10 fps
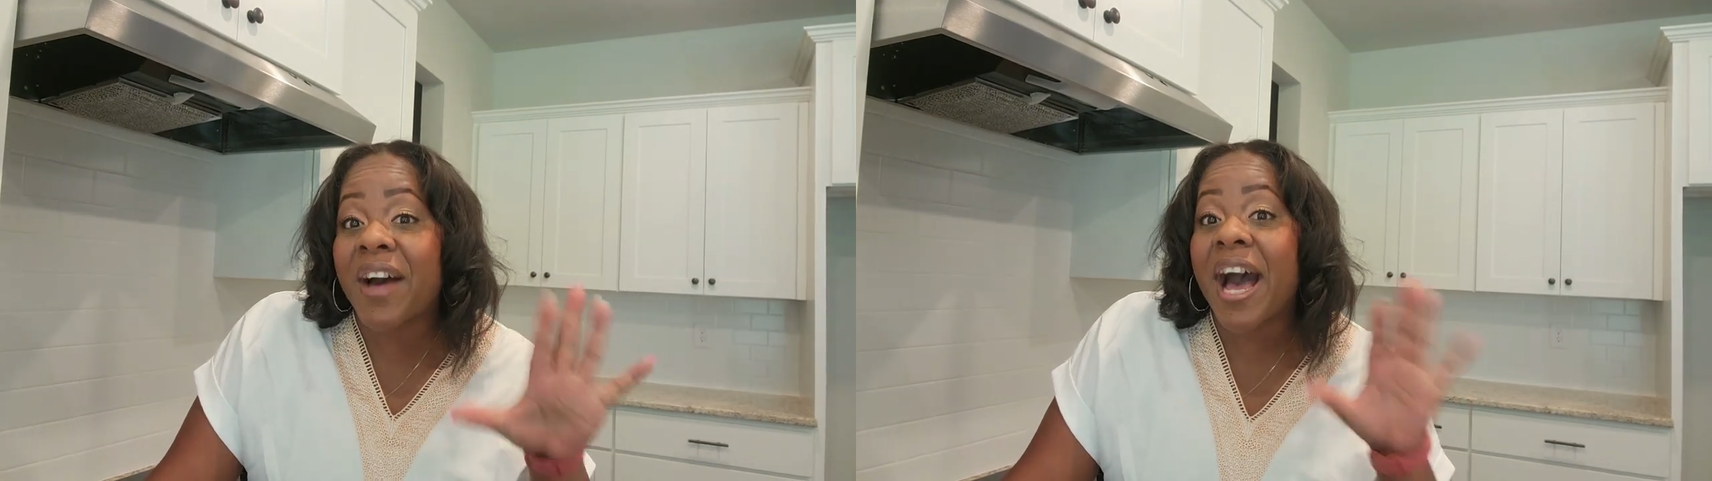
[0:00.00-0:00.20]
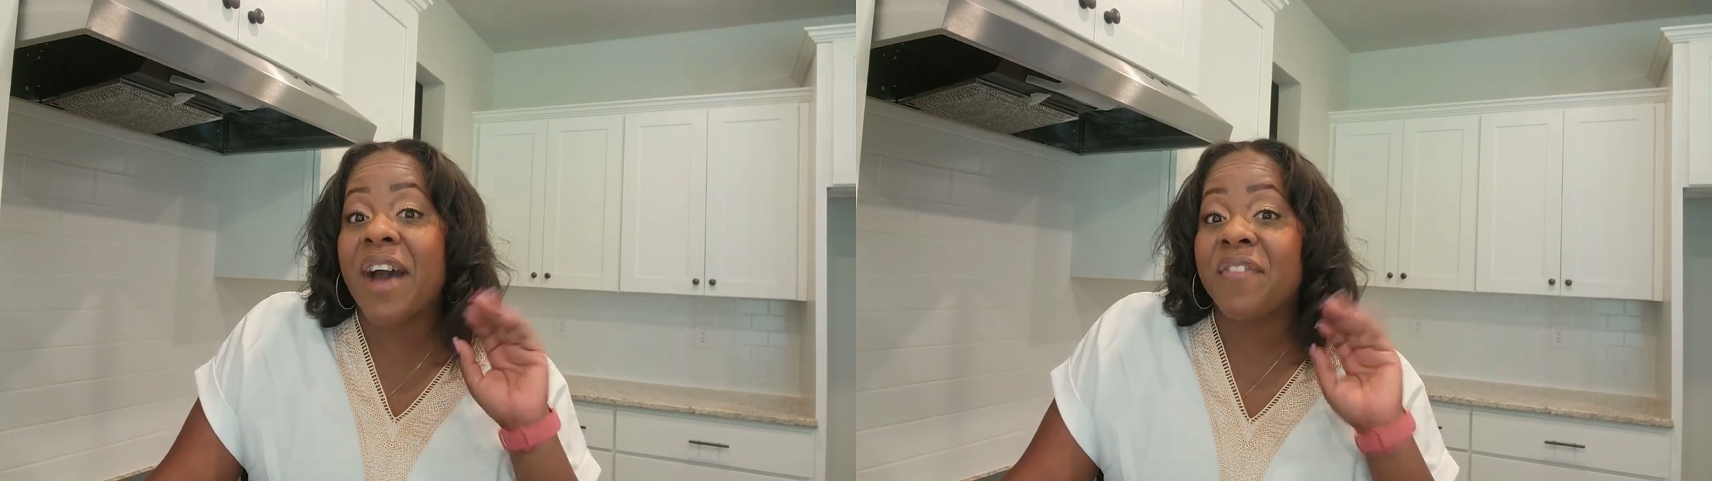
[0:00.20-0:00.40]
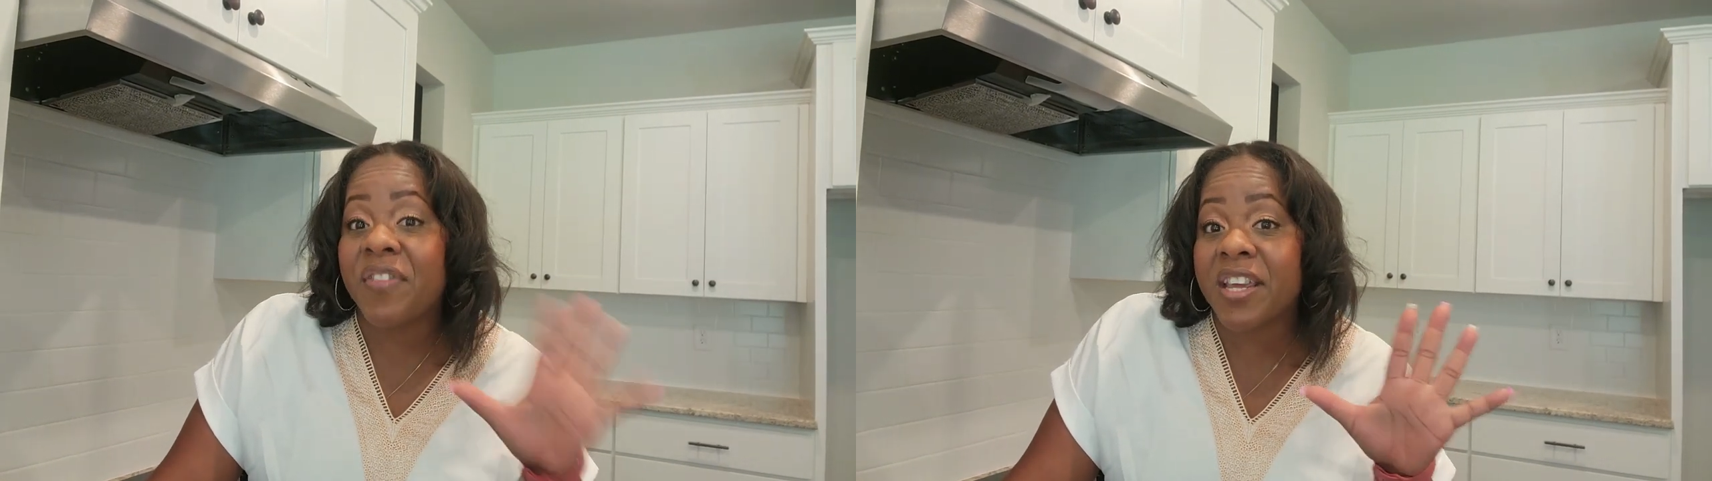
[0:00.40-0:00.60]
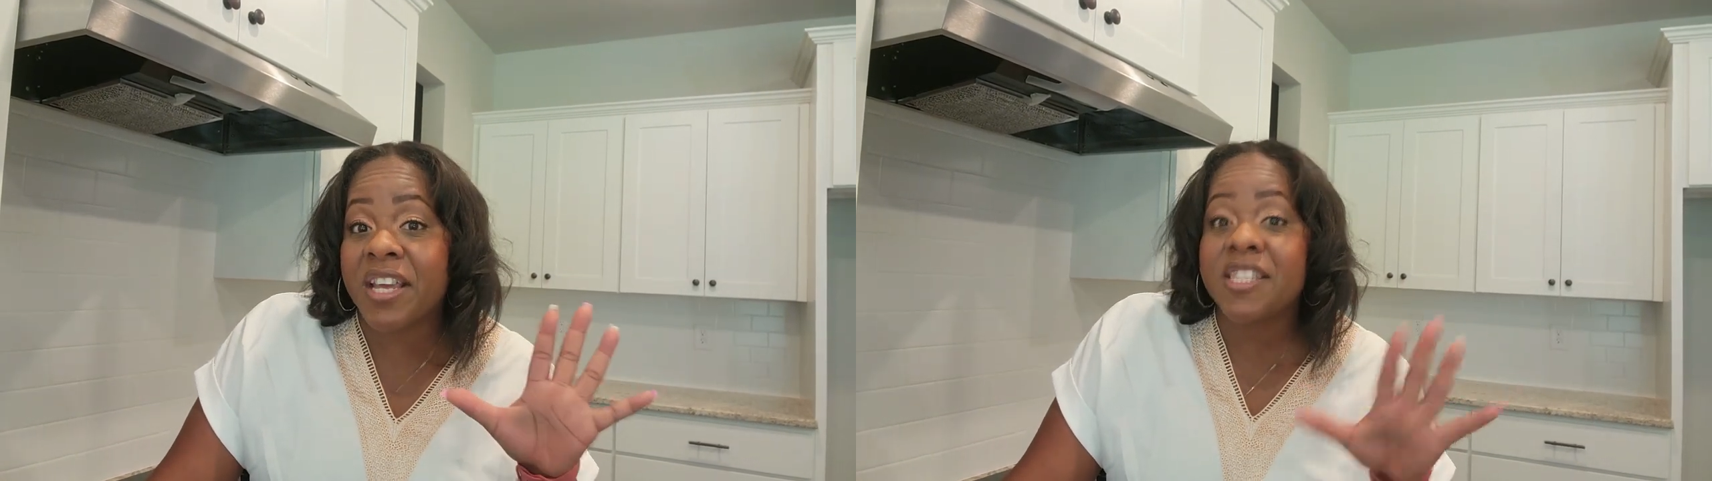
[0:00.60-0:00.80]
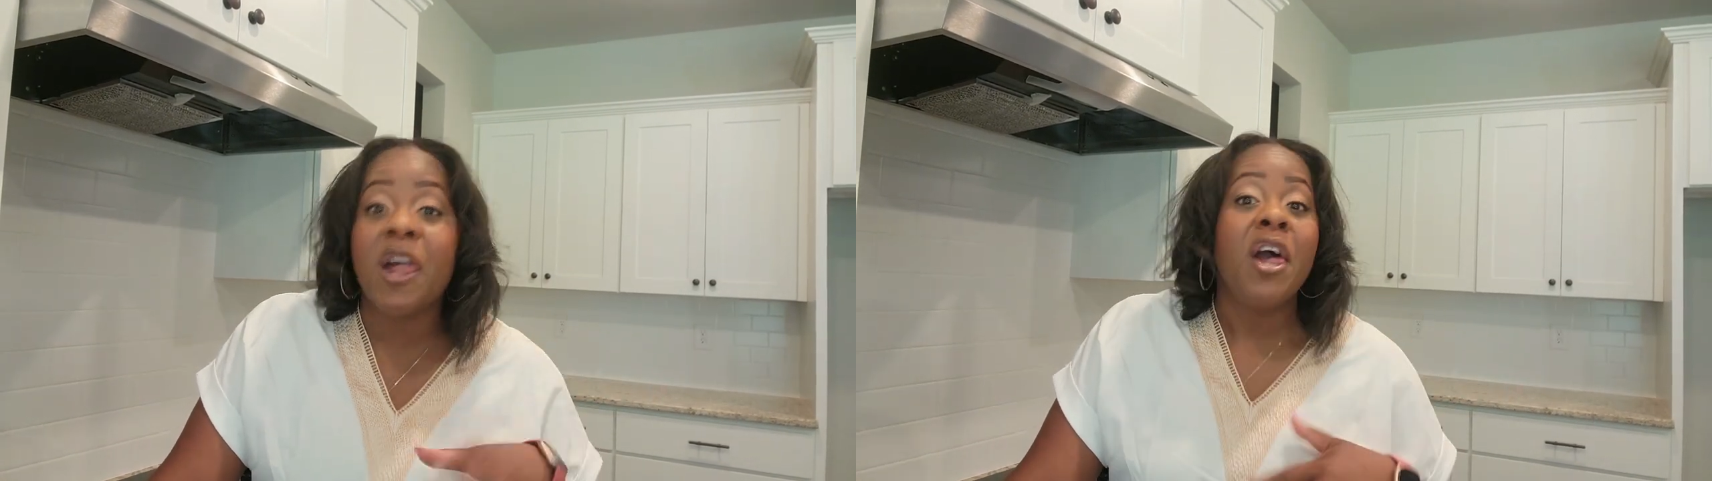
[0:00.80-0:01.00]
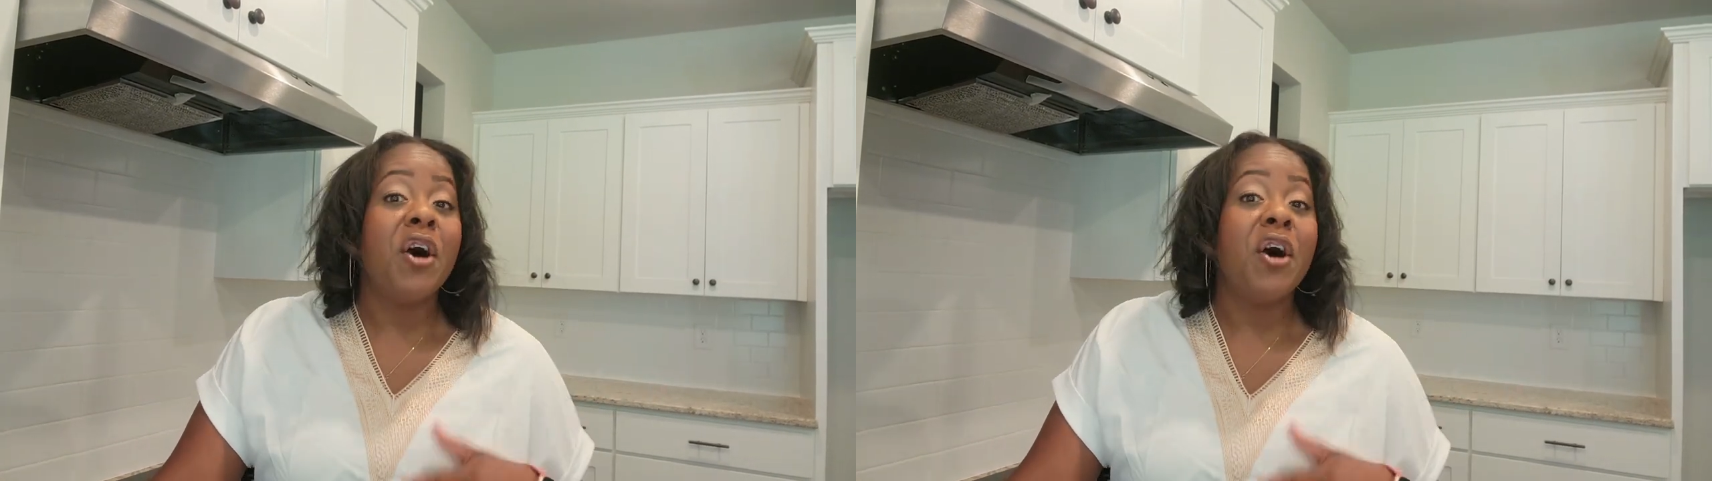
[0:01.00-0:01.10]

five things.